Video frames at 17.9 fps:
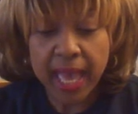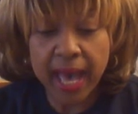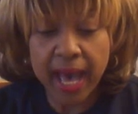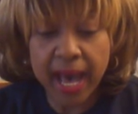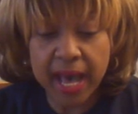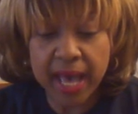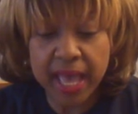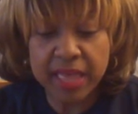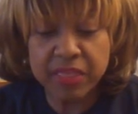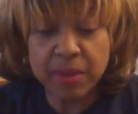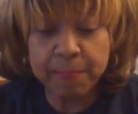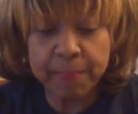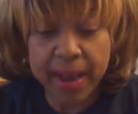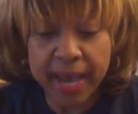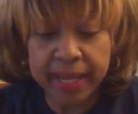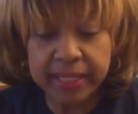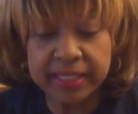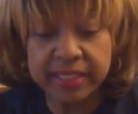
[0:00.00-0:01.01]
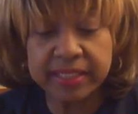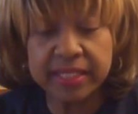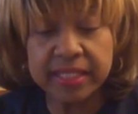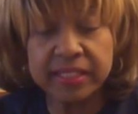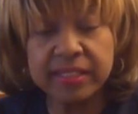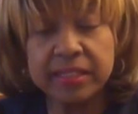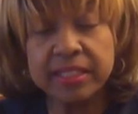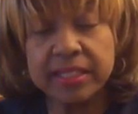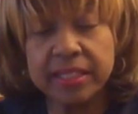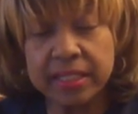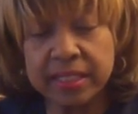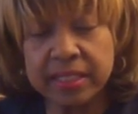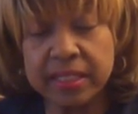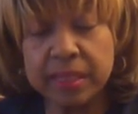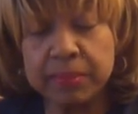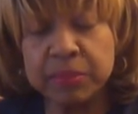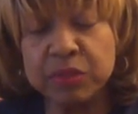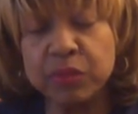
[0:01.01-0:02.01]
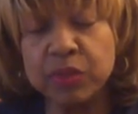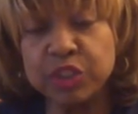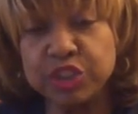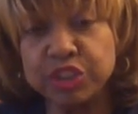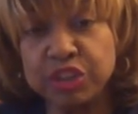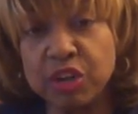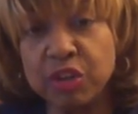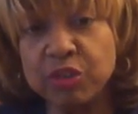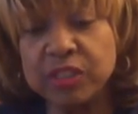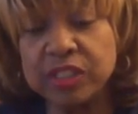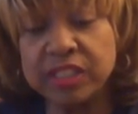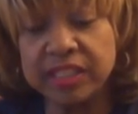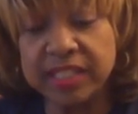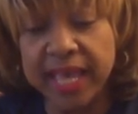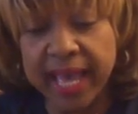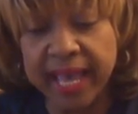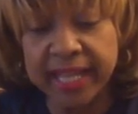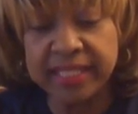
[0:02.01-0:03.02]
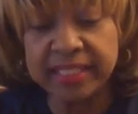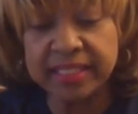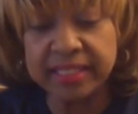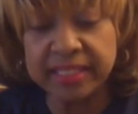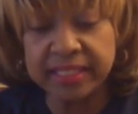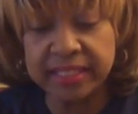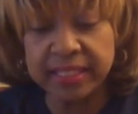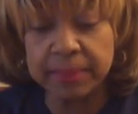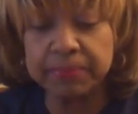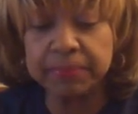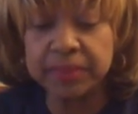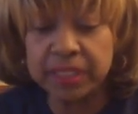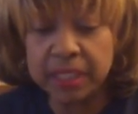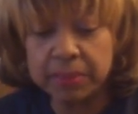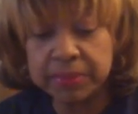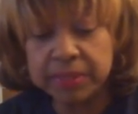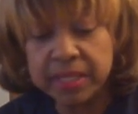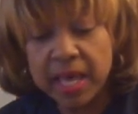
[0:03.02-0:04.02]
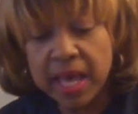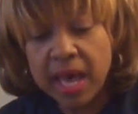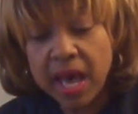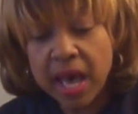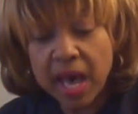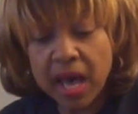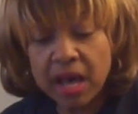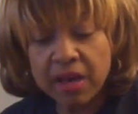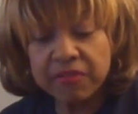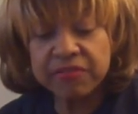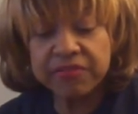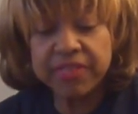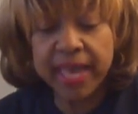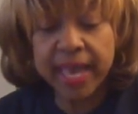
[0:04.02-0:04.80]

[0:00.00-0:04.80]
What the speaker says: And the body systems will show signs and symptoms of